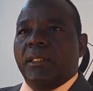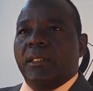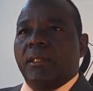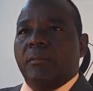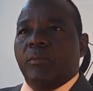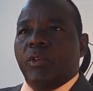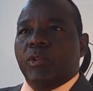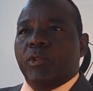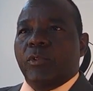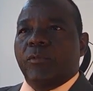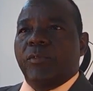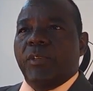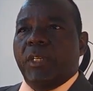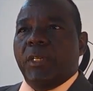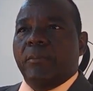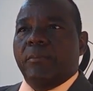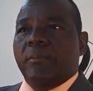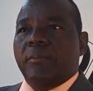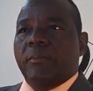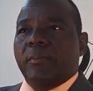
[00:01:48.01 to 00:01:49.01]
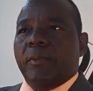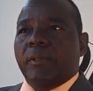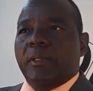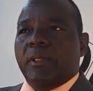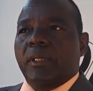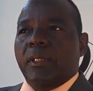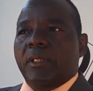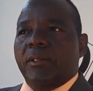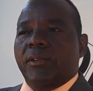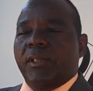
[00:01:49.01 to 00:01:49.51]
Most of them
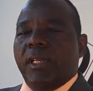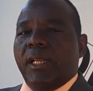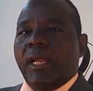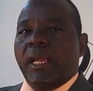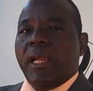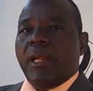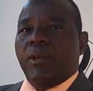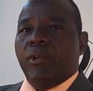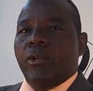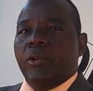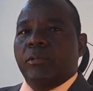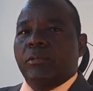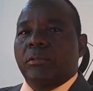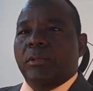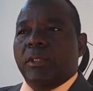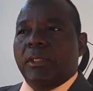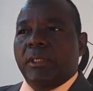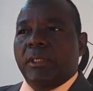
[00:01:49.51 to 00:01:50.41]
rely on